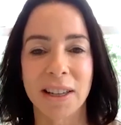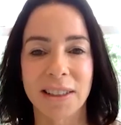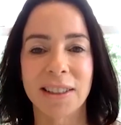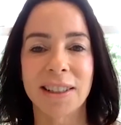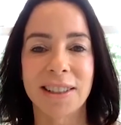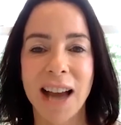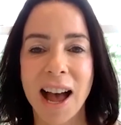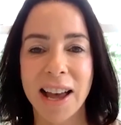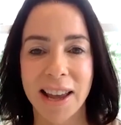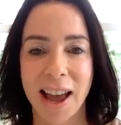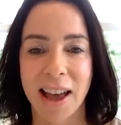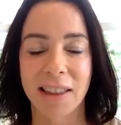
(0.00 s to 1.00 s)
It's a
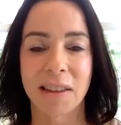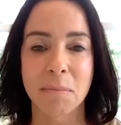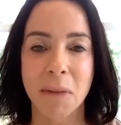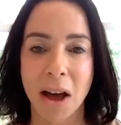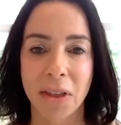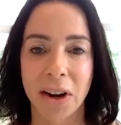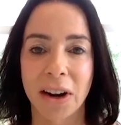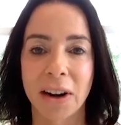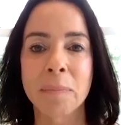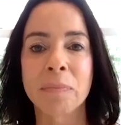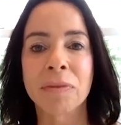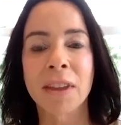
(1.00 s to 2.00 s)
dyad, the
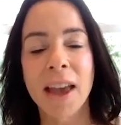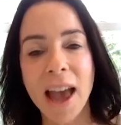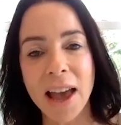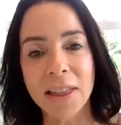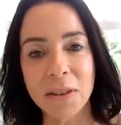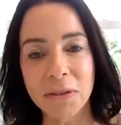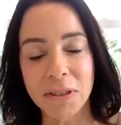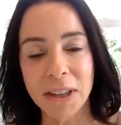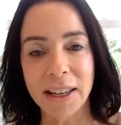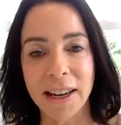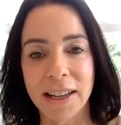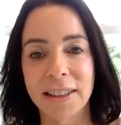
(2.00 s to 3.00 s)
mother and the
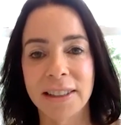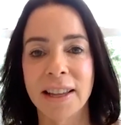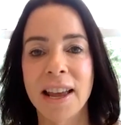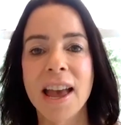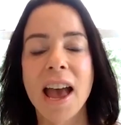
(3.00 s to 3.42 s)
fetus,